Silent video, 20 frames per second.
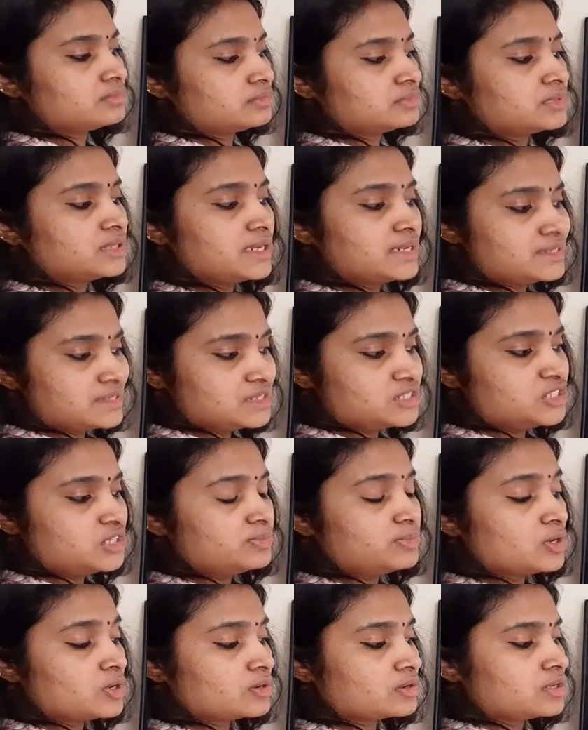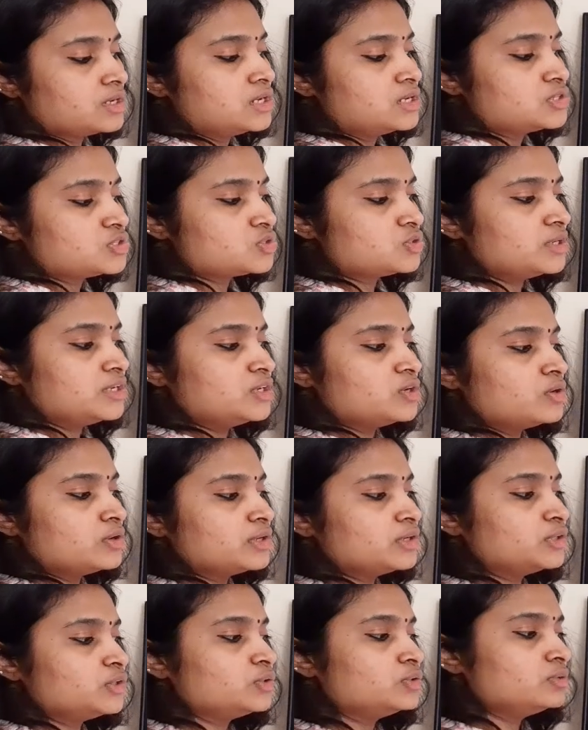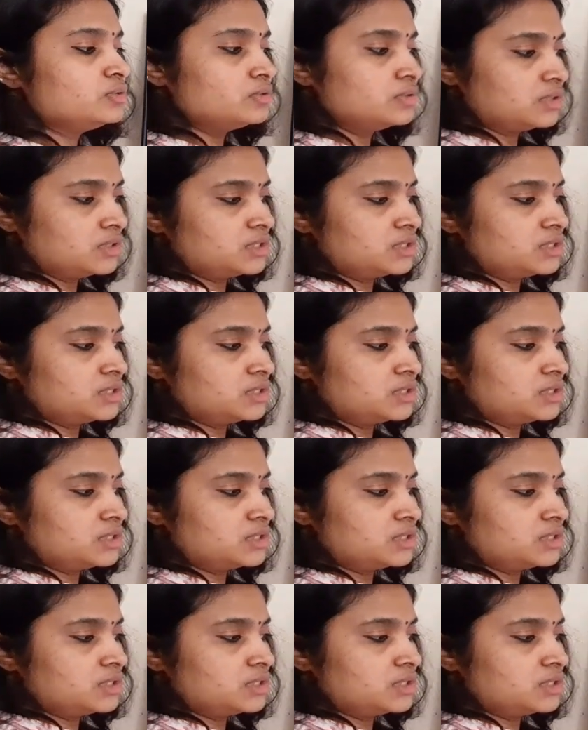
There is a g block. So in order to